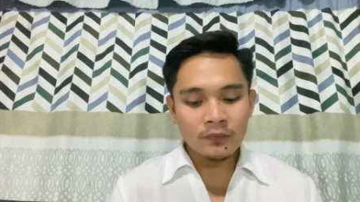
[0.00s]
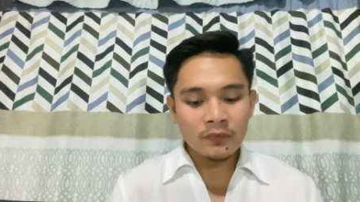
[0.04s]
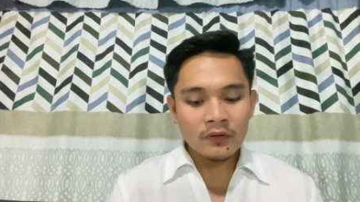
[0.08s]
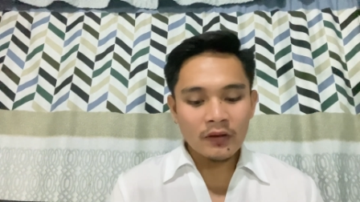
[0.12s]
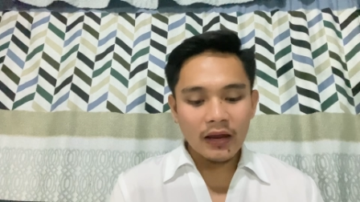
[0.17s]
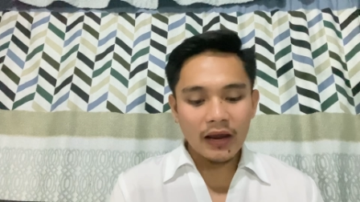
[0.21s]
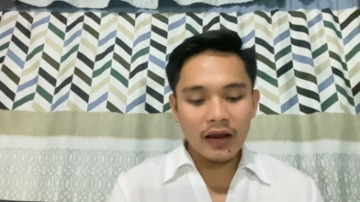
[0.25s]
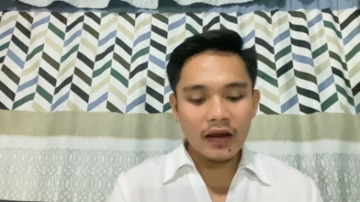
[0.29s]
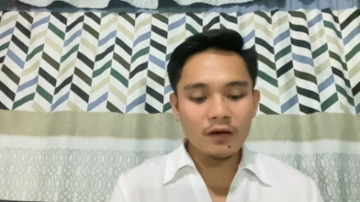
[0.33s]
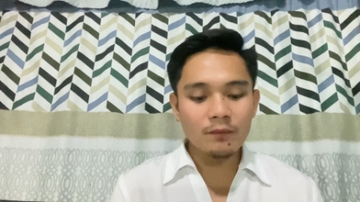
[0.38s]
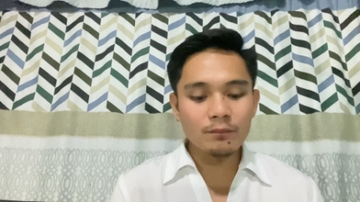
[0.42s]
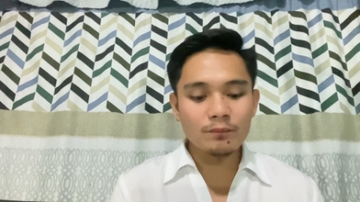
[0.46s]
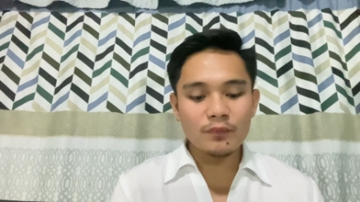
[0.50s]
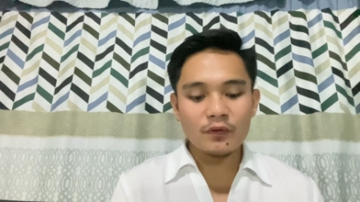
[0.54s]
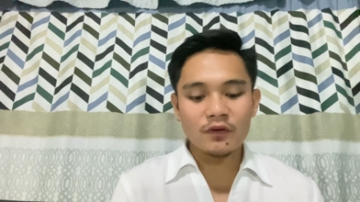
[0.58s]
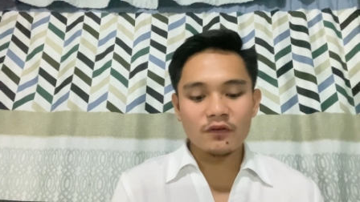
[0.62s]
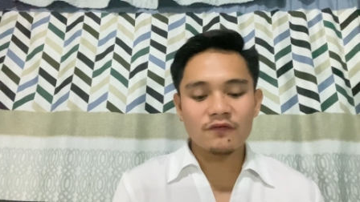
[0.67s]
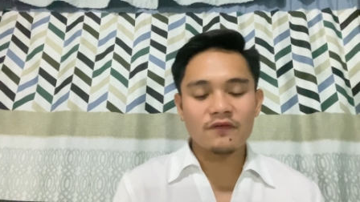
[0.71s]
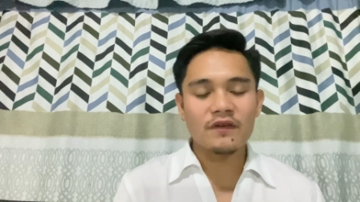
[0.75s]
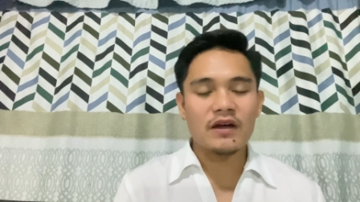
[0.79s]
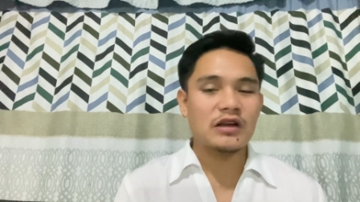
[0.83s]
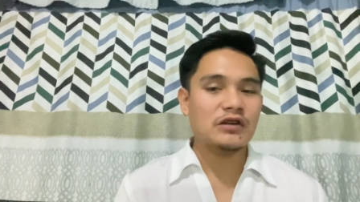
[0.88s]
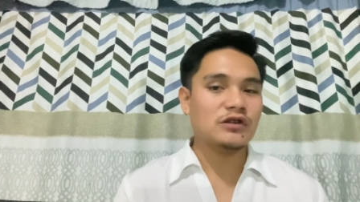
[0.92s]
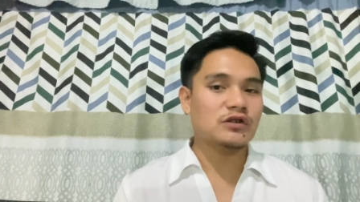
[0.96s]
in
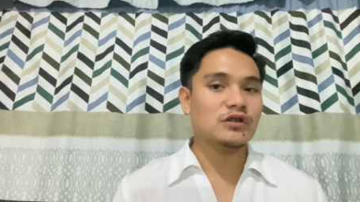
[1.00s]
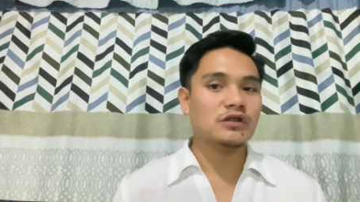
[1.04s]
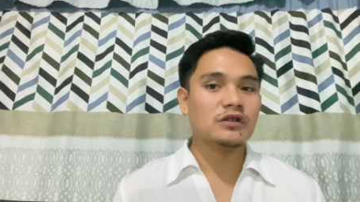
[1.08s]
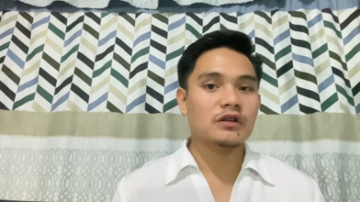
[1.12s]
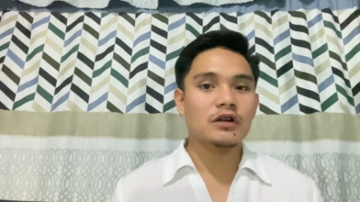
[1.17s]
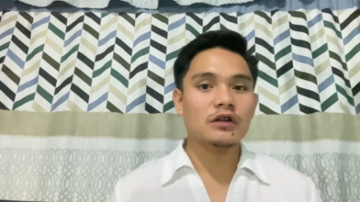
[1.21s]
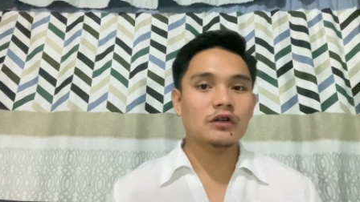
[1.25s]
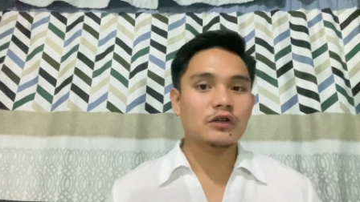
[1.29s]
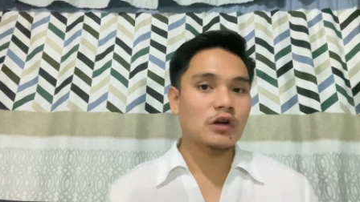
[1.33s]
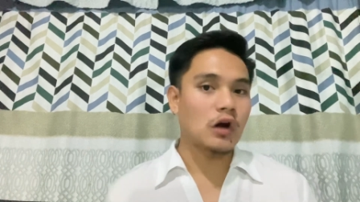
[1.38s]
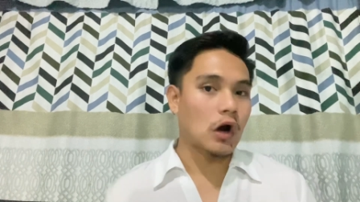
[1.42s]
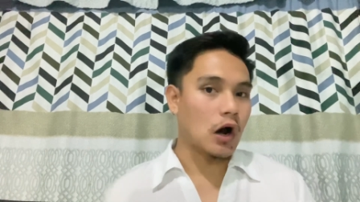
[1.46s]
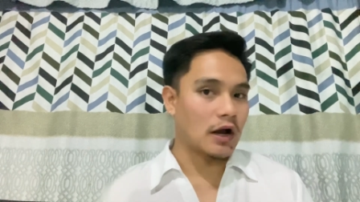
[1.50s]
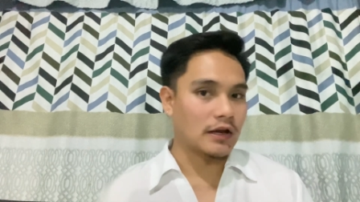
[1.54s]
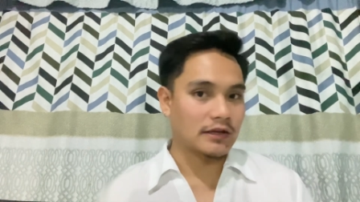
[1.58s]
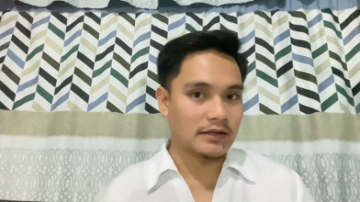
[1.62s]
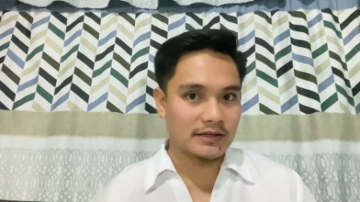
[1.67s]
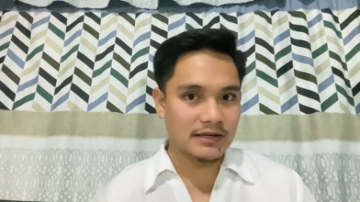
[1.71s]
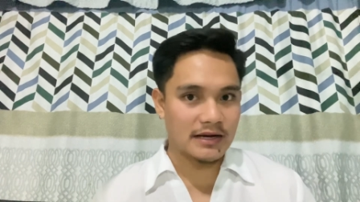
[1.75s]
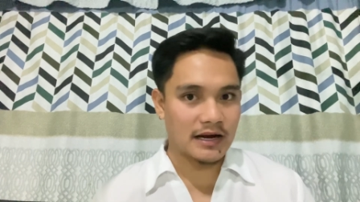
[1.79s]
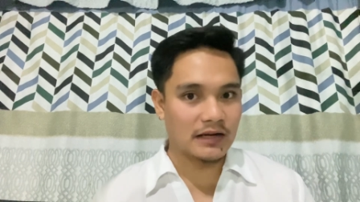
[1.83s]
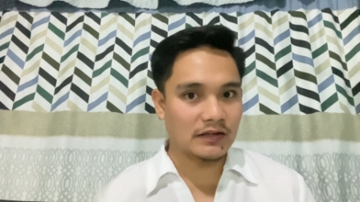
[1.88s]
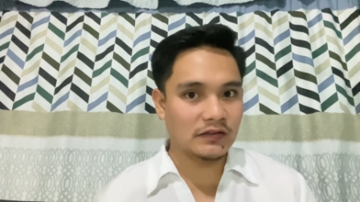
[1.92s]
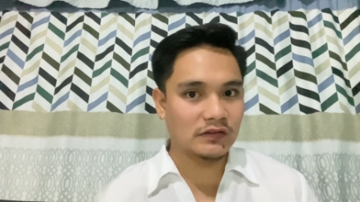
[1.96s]
professional
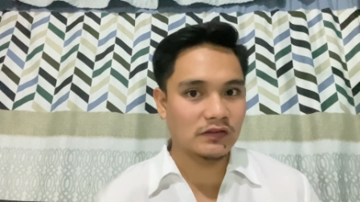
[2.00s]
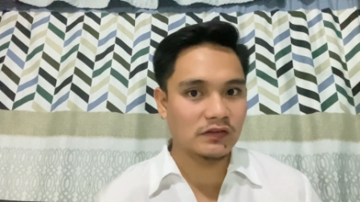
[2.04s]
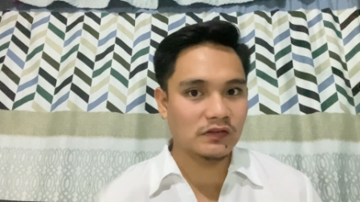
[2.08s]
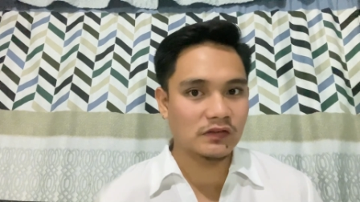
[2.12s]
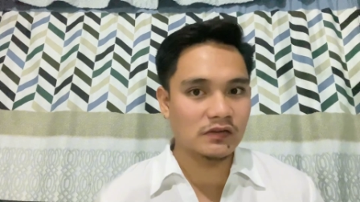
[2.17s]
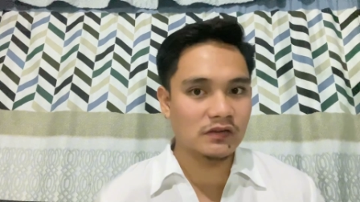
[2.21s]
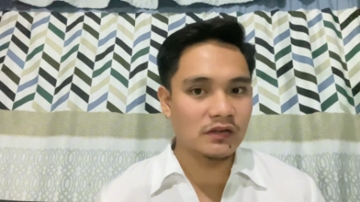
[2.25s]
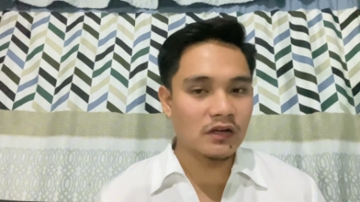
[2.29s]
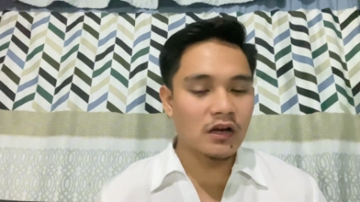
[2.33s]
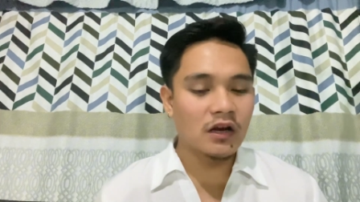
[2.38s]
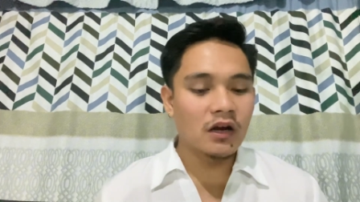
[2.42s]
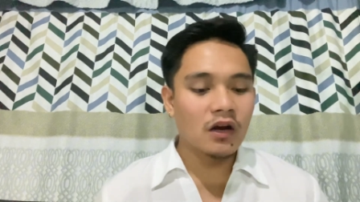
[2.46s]
contexts.